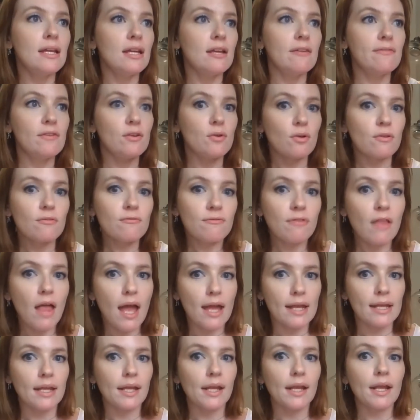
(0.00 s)
If you are
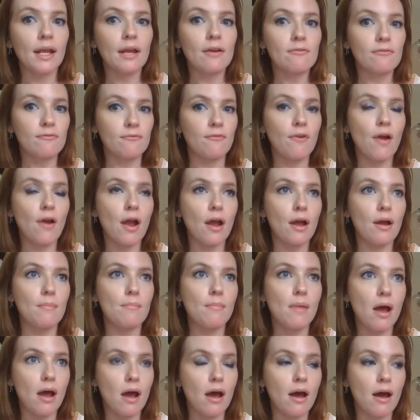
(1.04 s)
flying
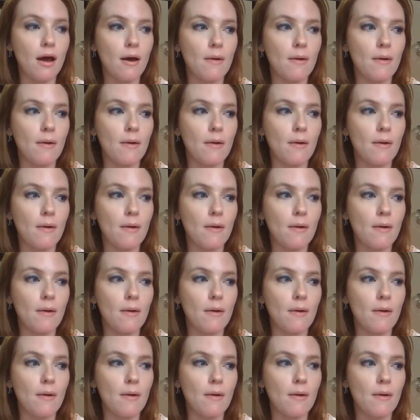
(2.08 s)
from